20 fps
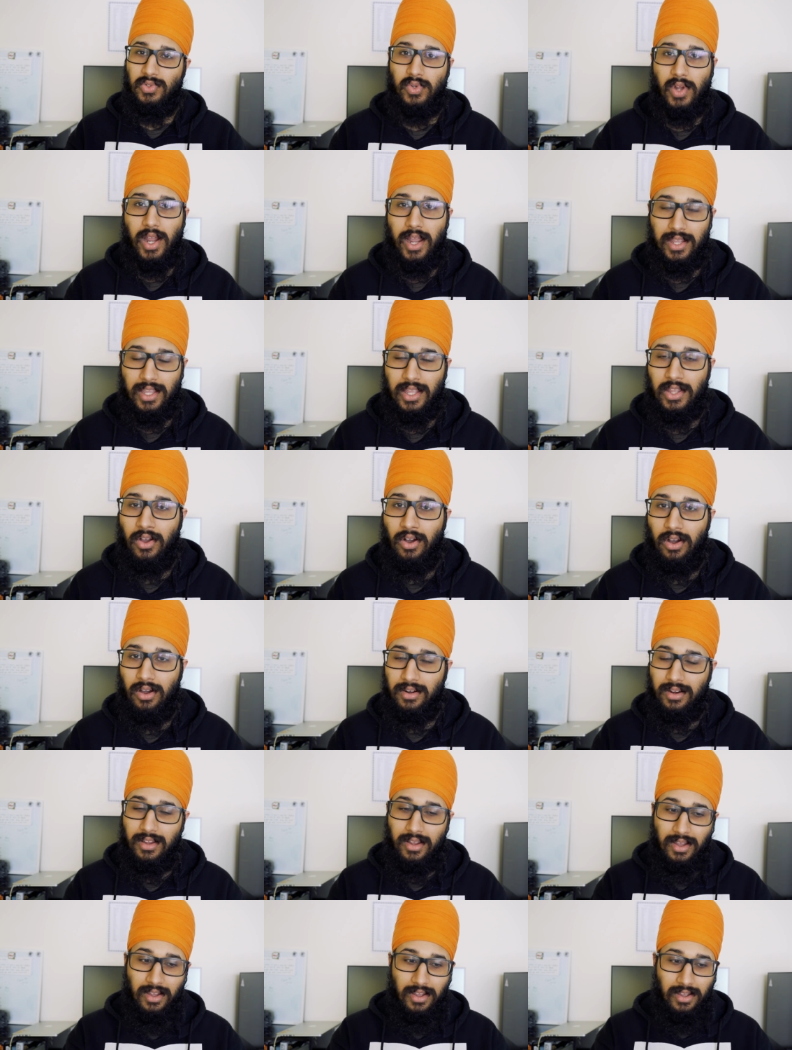dragging on.
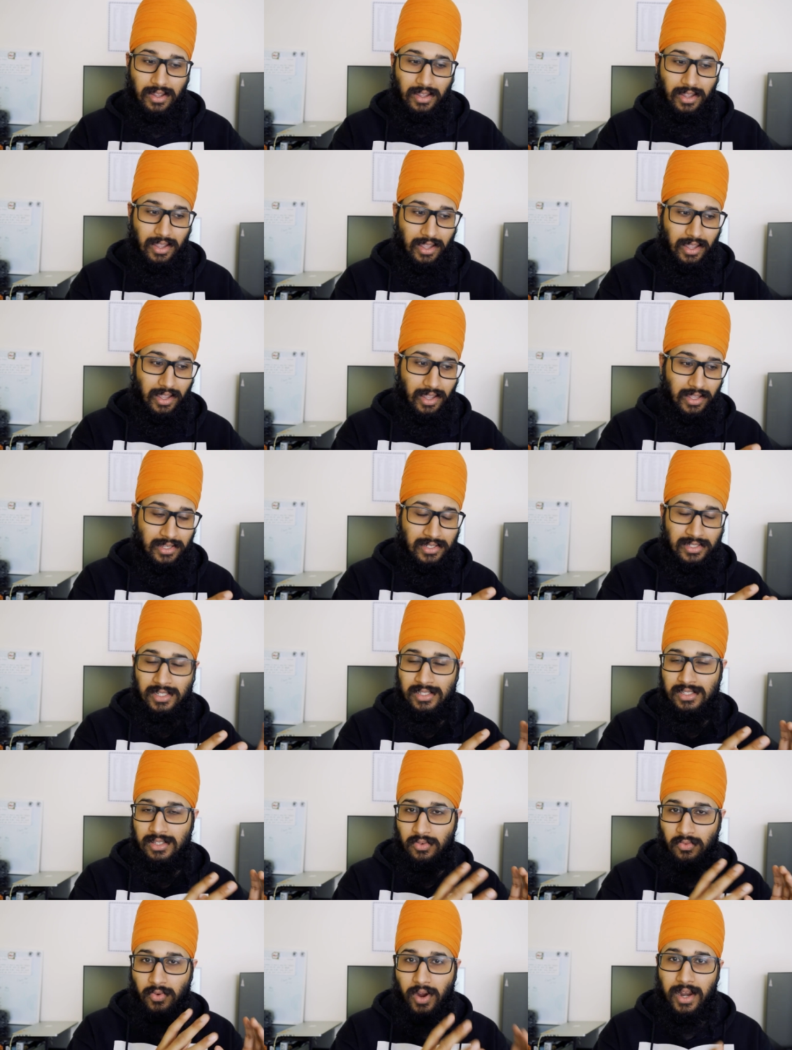It's
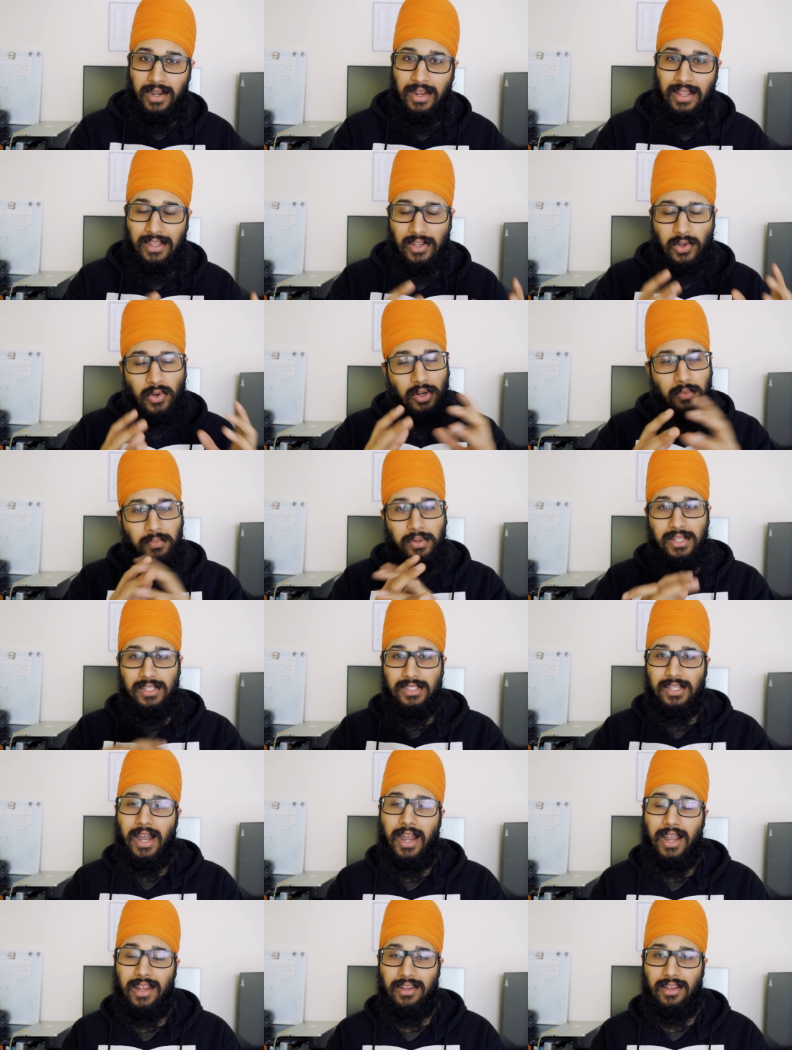just the writing could be
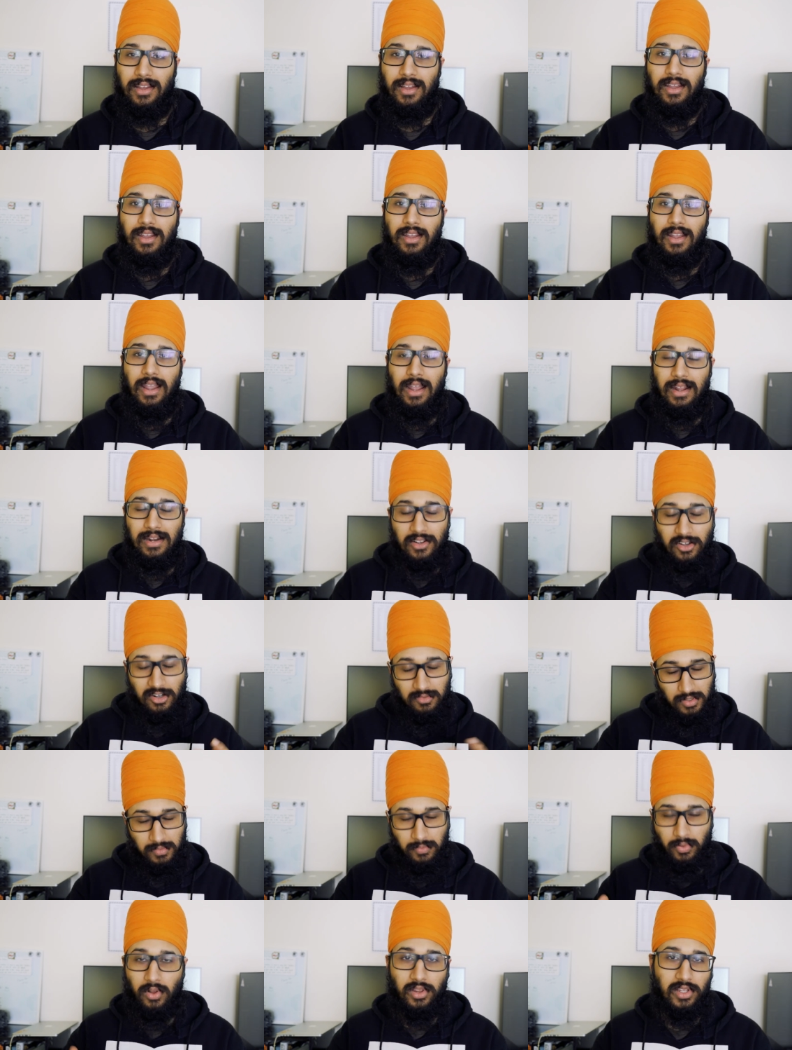tighter and it could have
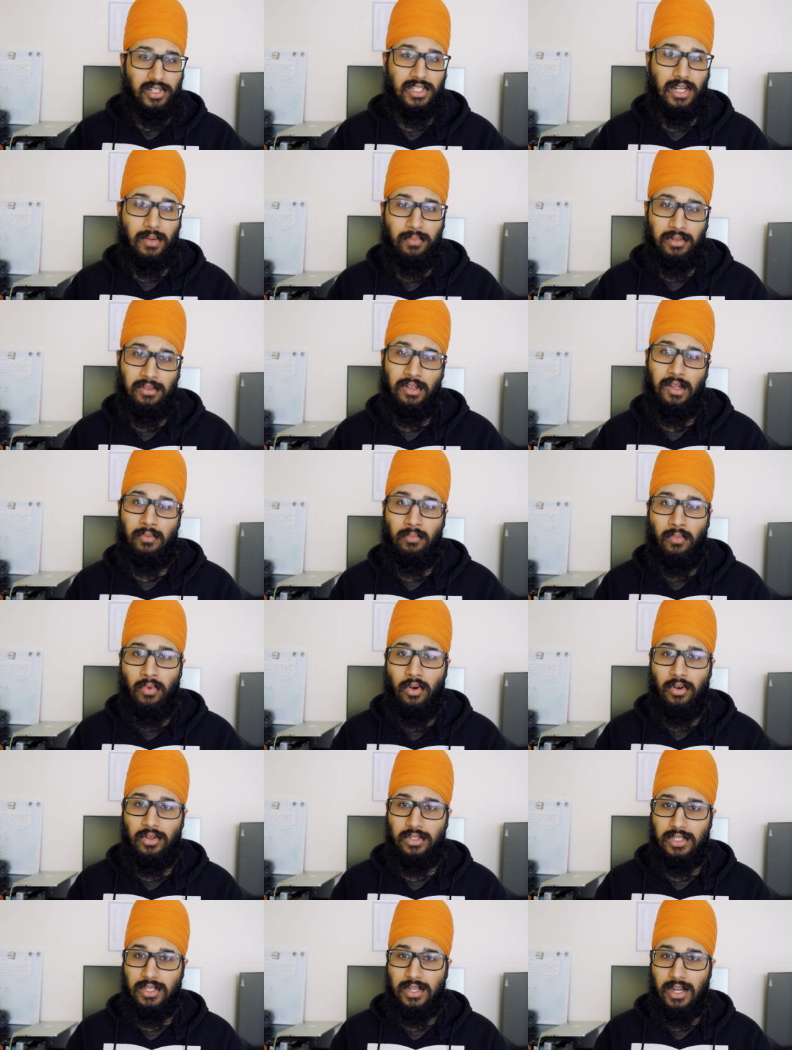been polished up a lot
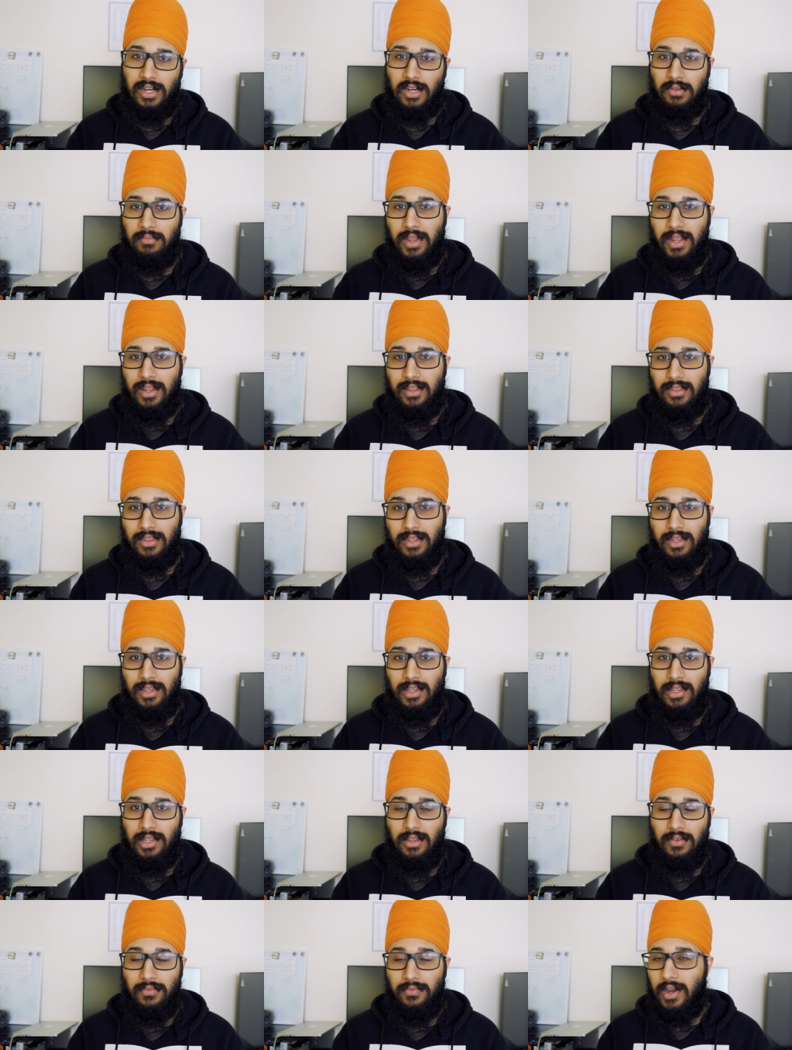more to kind of make
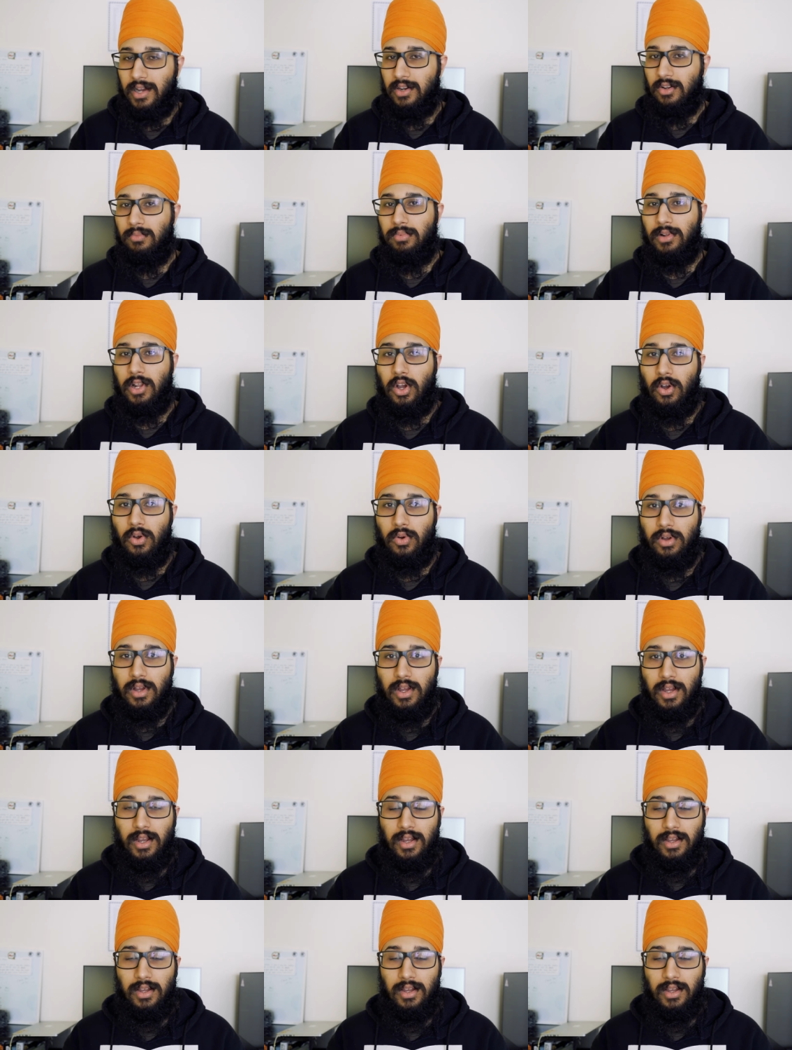the final blow,